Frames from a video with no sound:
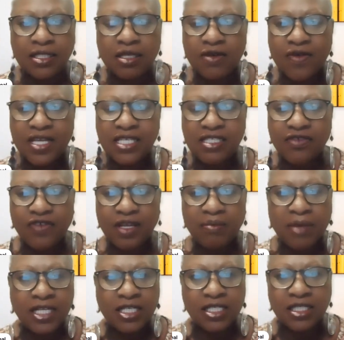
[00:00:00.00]
So the rest of it
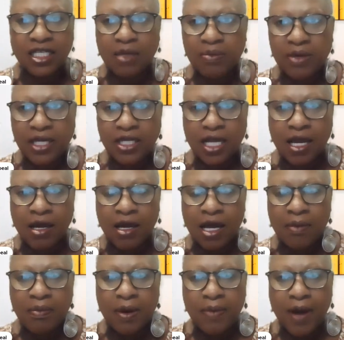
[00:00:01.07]
might just need a paint,
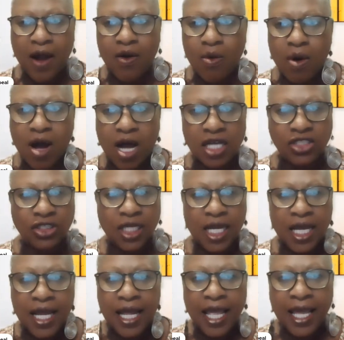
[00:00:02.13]
a power wash,
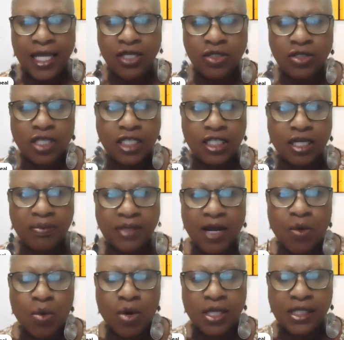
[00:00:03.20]
and you touch up
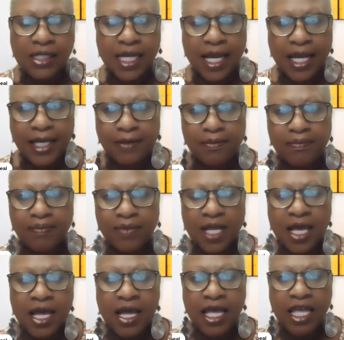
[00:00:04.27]
that one side.
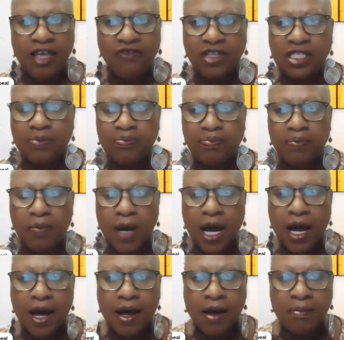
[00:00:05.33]
If it's
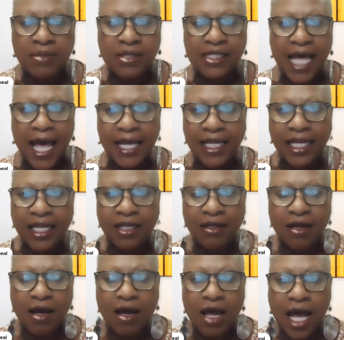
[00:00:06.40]

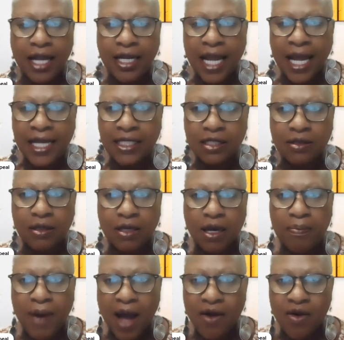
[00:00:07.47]
siding, a nice
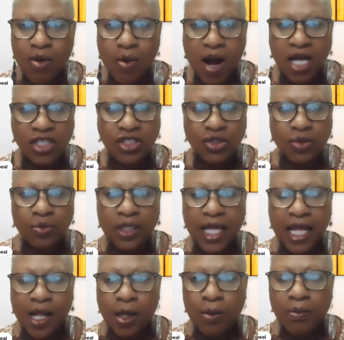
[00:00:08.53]
power wash will
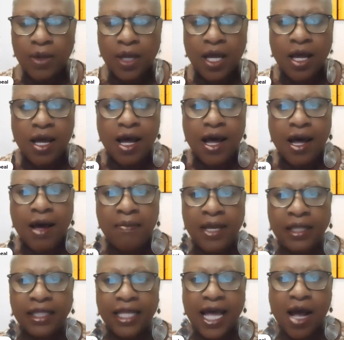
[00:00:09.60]
help
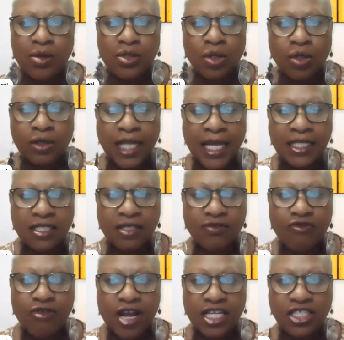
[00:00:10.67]
make the house look nice and
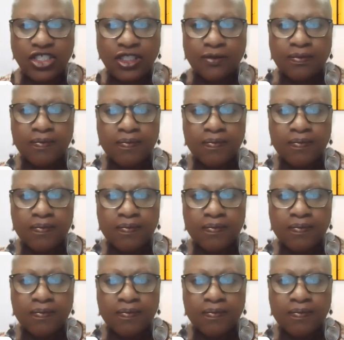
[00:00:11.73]
fresh.